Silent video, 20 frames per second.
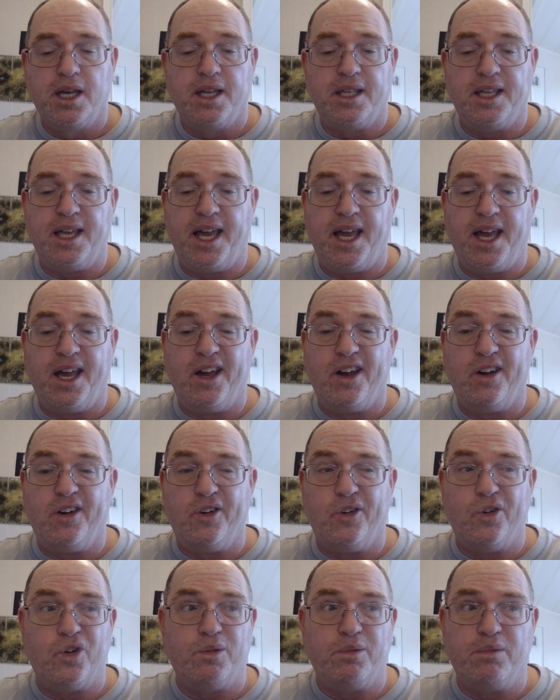
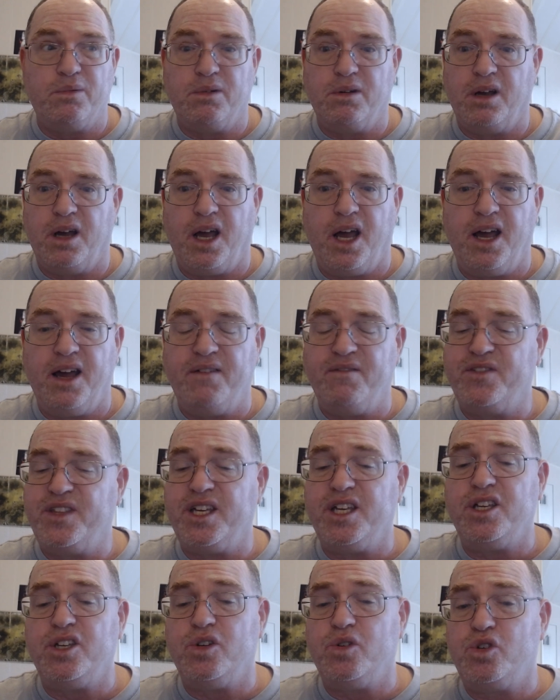Now, of
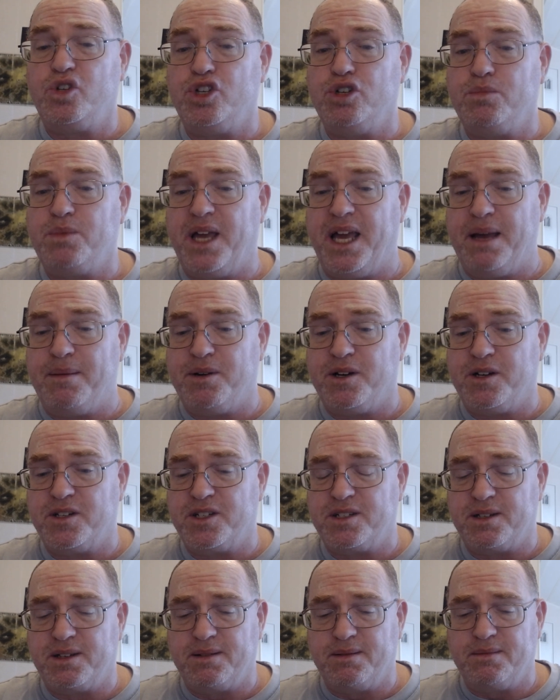the YouTube
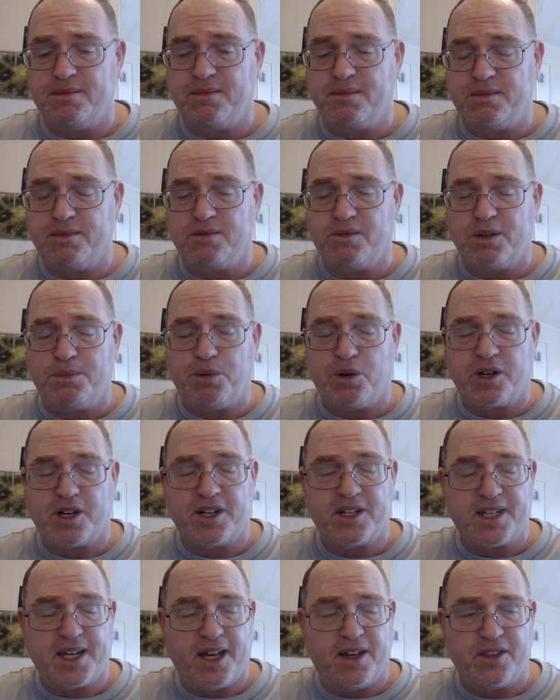gamers,
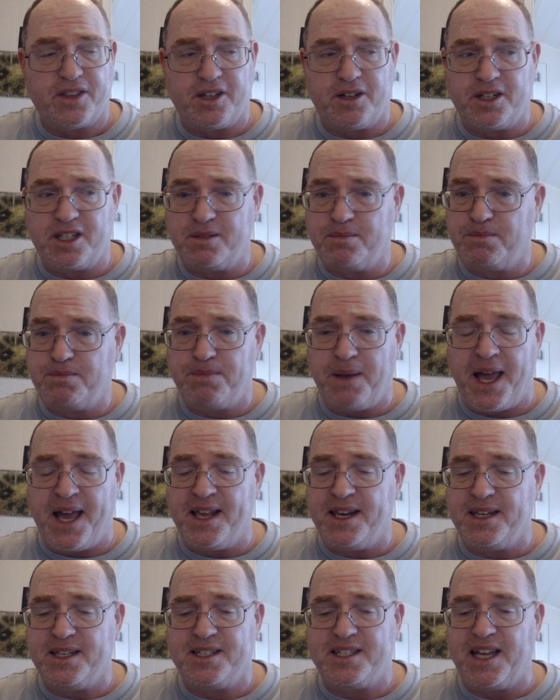reporters out there,
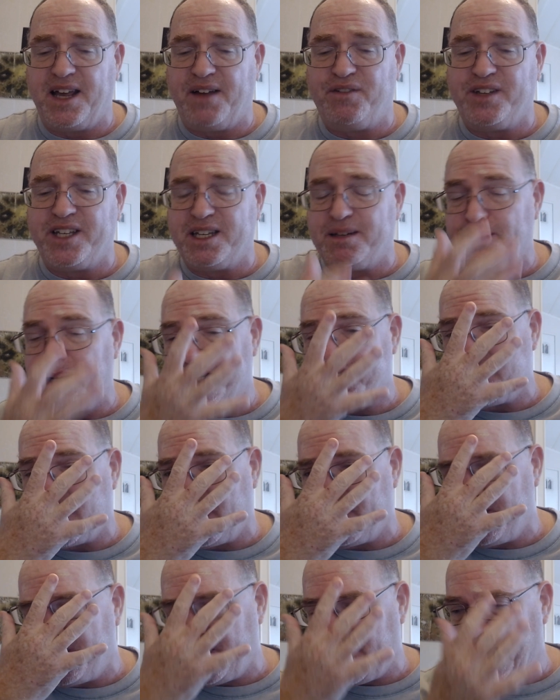Ben is definitely in my
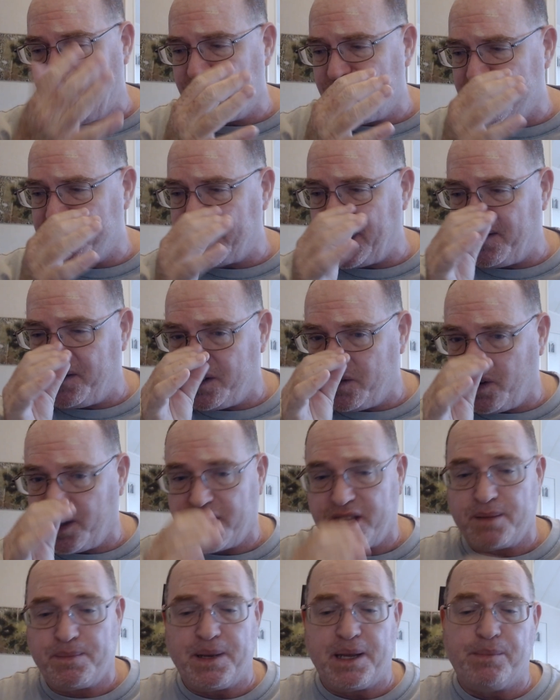top five. He's definitely one
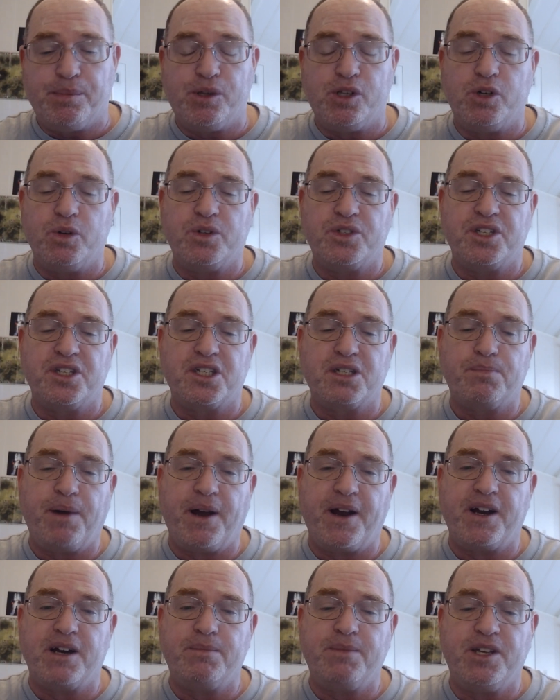of the people who has
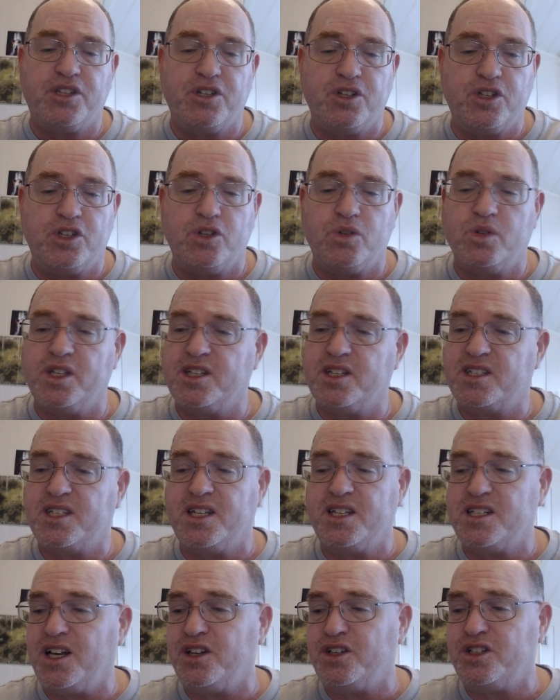inspired me to do this.
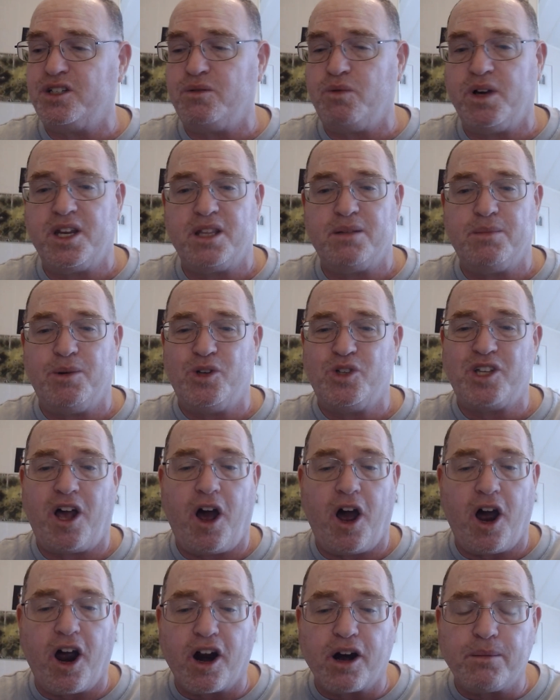He's also one of the most
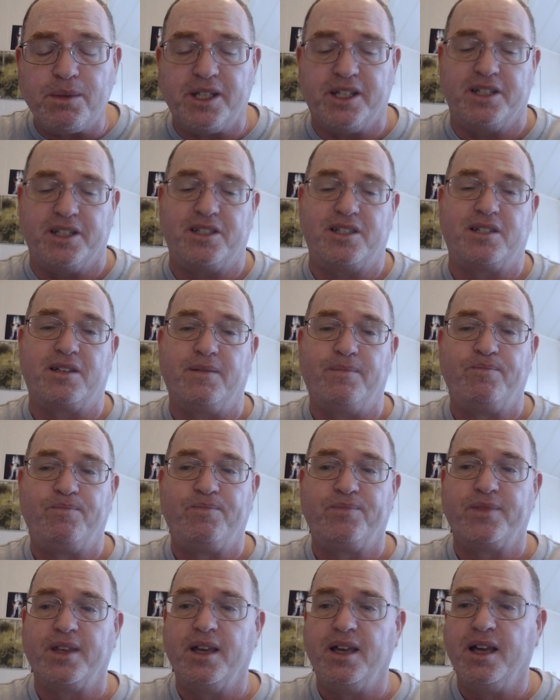harmless
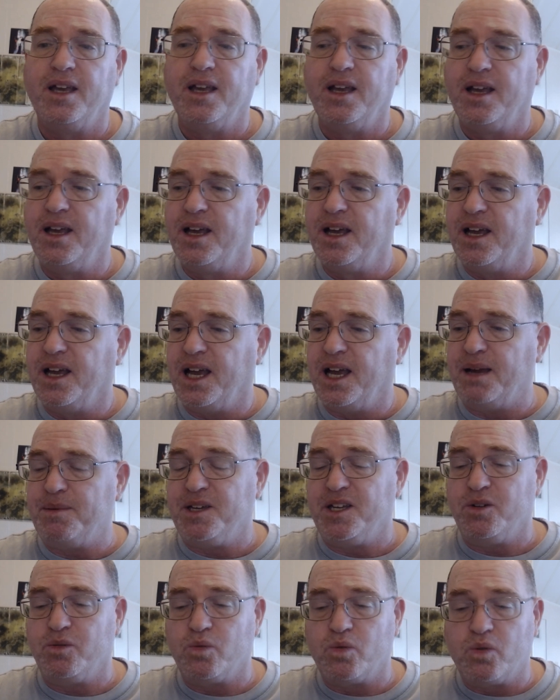I
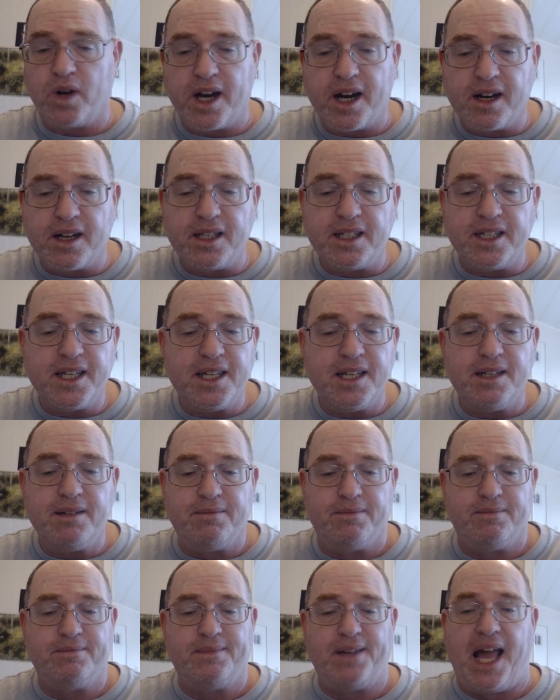mean, he
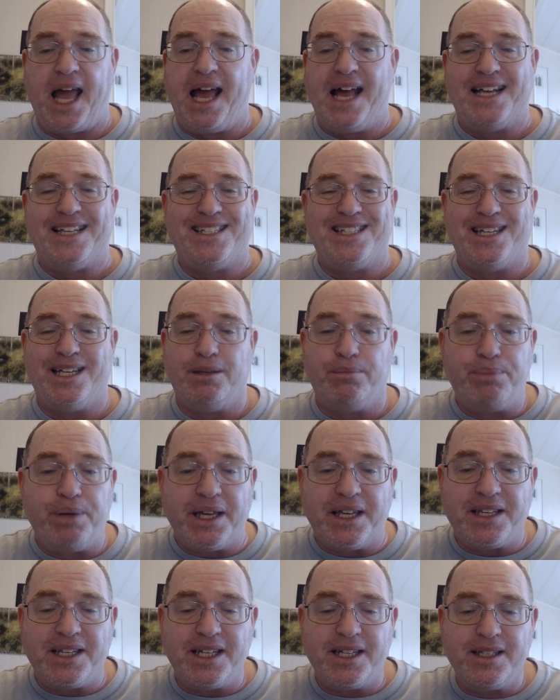rarely has
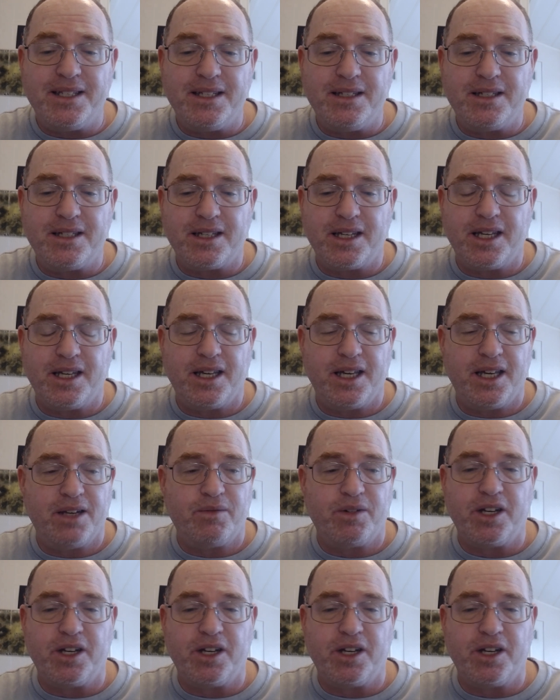opinions in